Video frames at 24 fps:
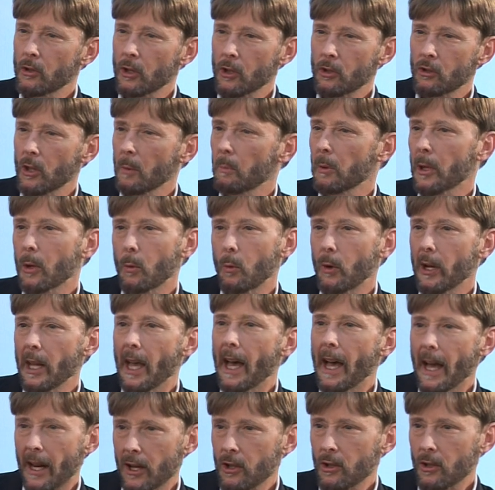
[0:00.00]
as simply
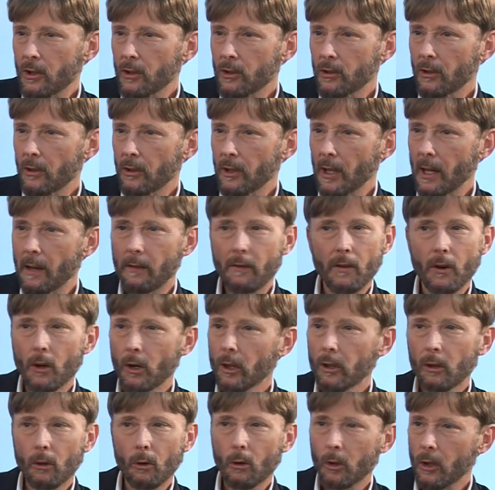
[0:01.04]
reactions that they have very
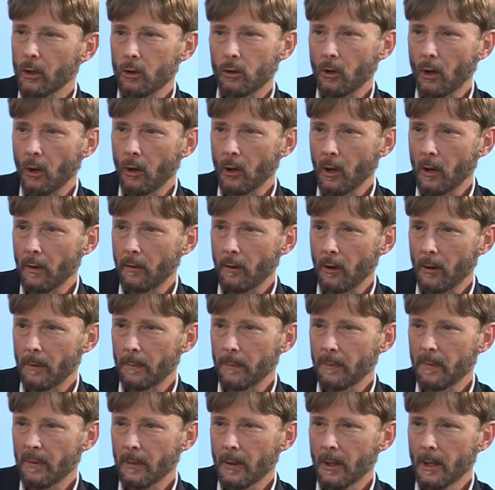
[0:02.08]
little control over.
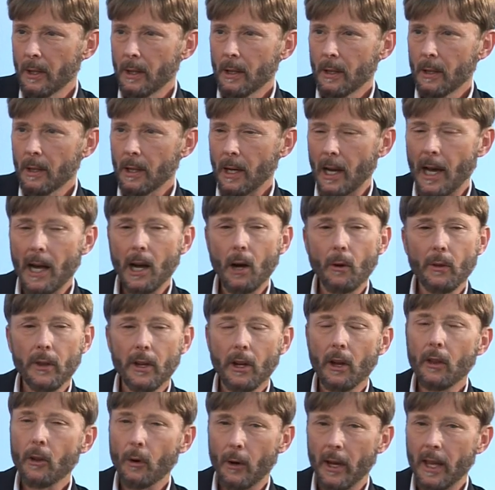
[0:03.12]
I, on the
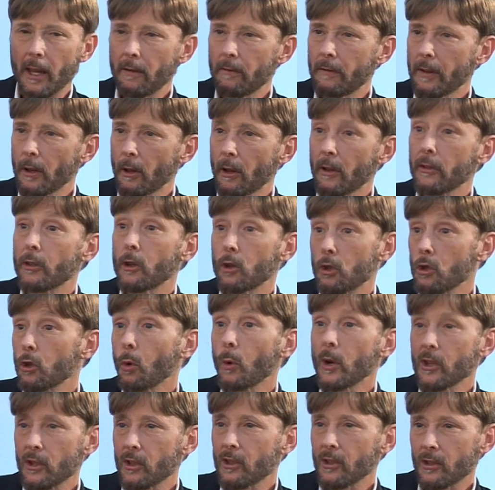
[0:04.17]
other hand, feel like they're
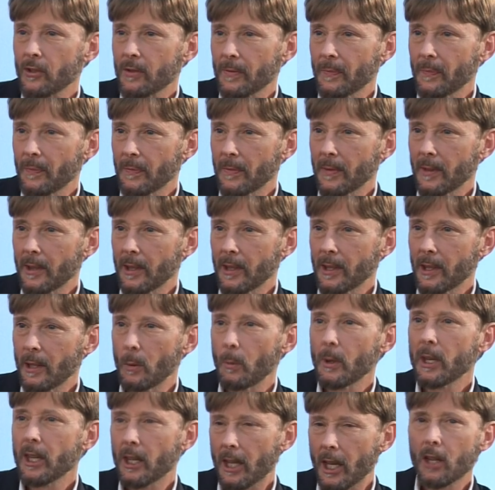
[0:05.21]
choices, that
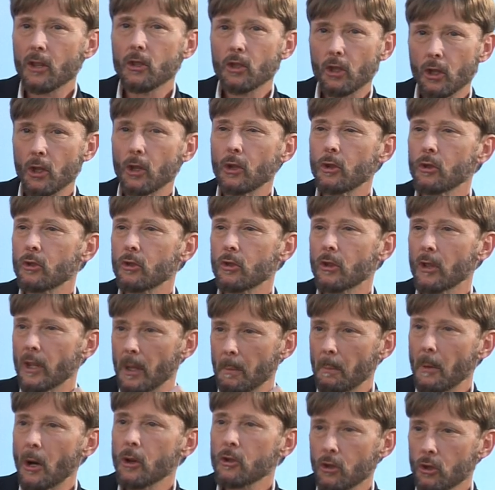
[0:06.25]
we can choose the
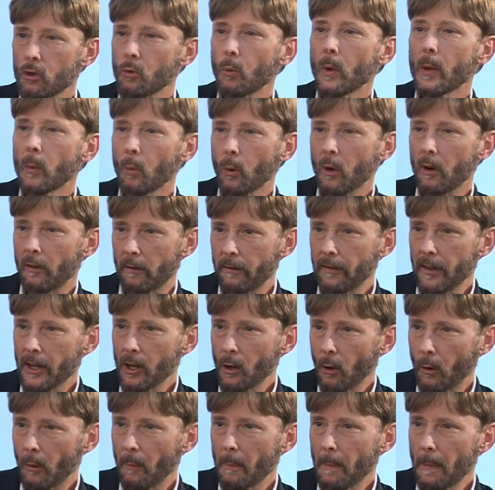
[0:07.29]
emotions we want to
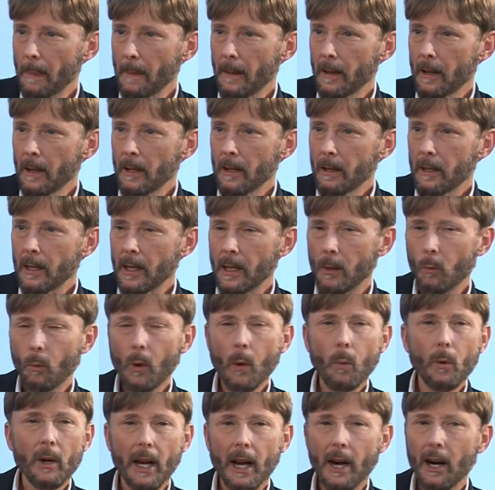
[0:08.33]
feel. Mm-hmm. And
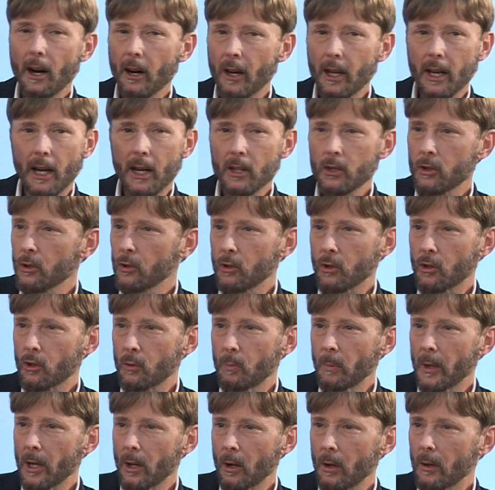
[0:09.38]
what would higher consciousness
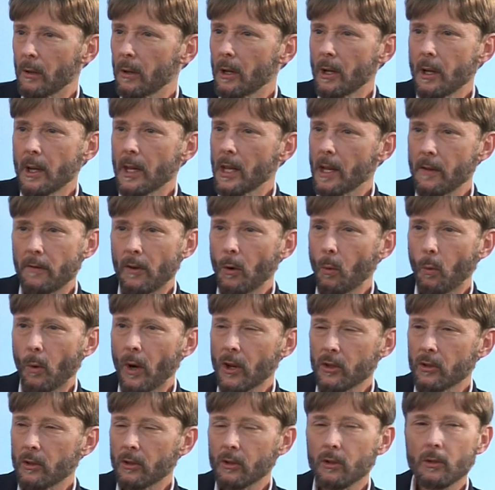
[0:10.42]
be if it
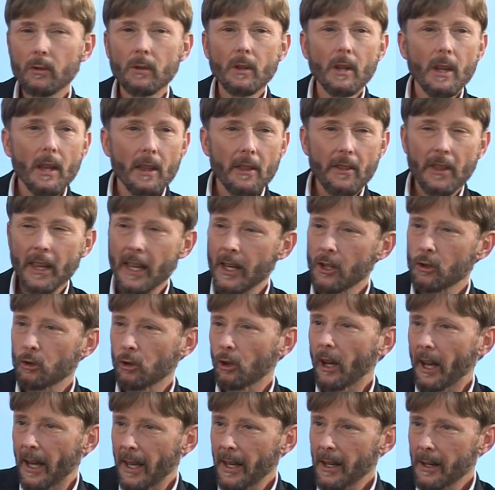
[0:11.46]
wasn't things
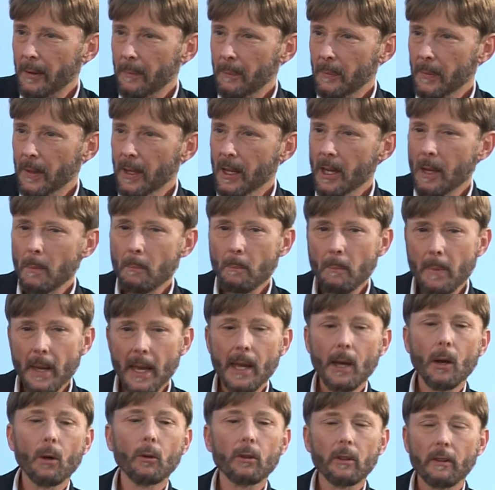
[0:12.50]
like being
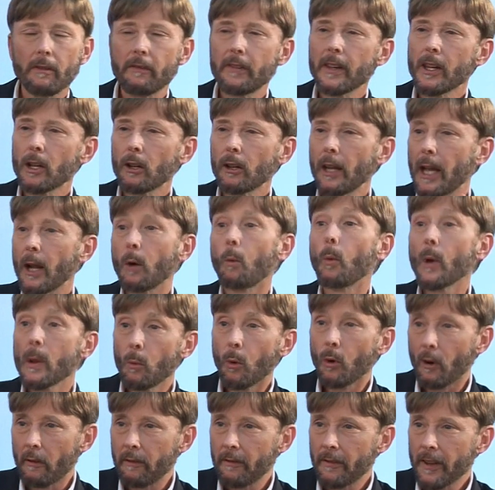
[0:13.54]
able to feel like we
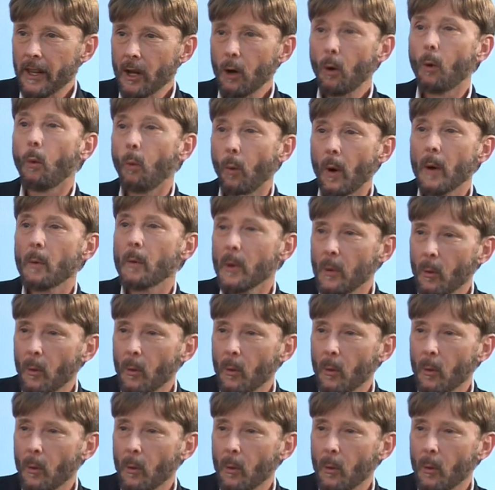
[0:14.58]
want to feel when we